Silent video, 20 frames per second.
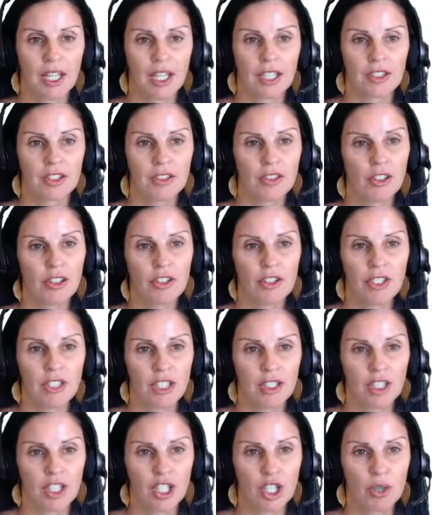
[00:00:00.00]
and you'll notice
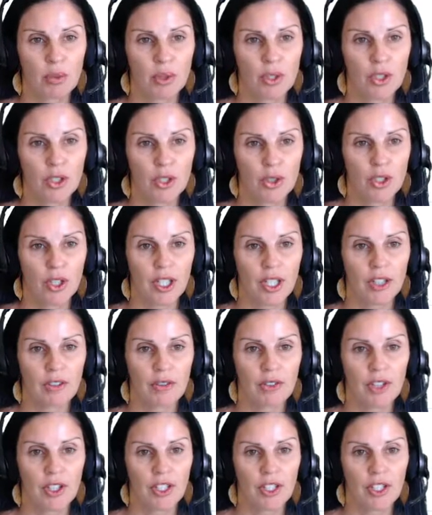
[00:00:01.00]
that the keyboard shortcut for